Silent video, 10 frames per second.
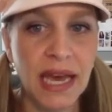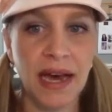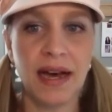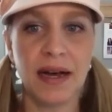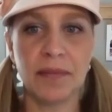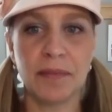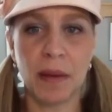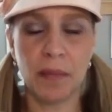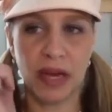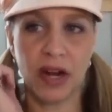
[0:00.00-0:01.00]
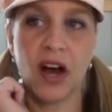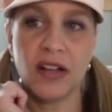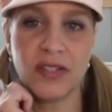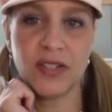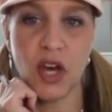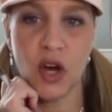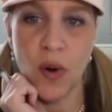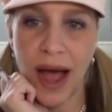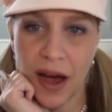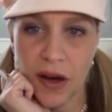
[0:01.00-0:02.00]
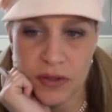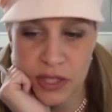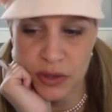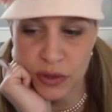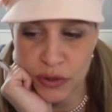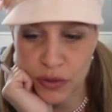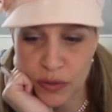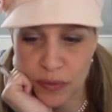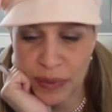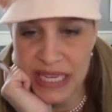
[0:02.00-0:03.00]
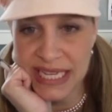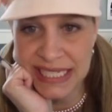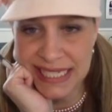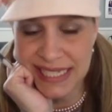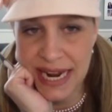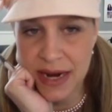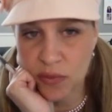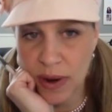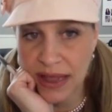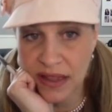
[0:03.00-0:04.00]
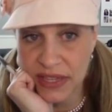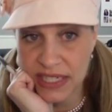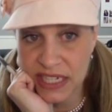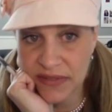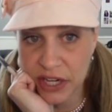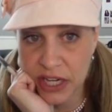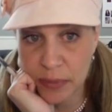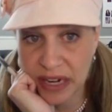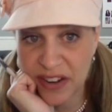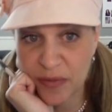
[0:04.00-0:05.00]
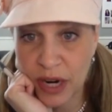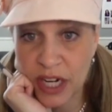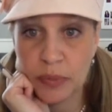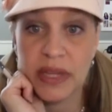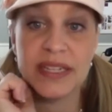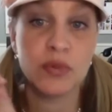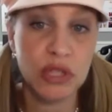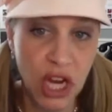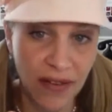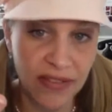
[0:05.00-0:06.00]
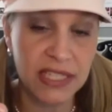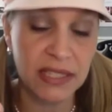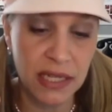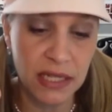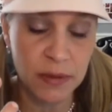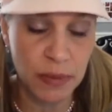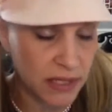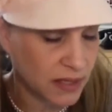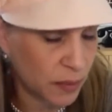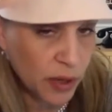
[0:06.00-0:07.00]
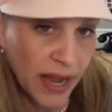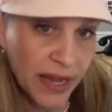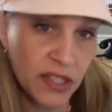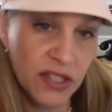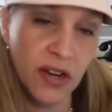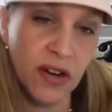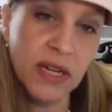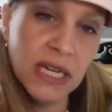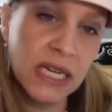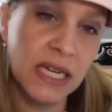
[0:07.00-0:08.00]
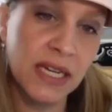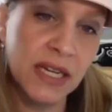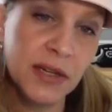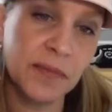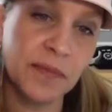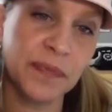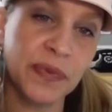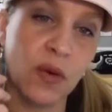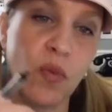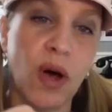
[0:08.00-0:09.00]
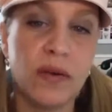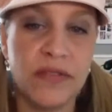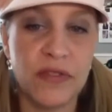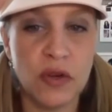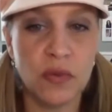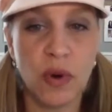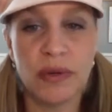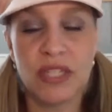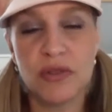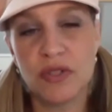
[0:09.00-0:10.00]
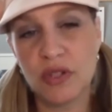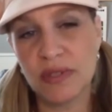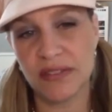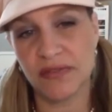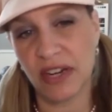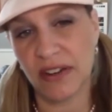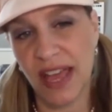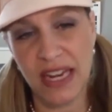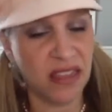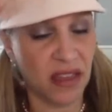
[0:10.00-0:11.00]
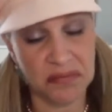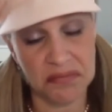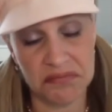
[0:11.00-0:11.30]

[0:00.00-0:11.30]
But also how to be and stay relevant in a very competitive marketplace, which obviously speaks to brand. So what would you do different, if anything?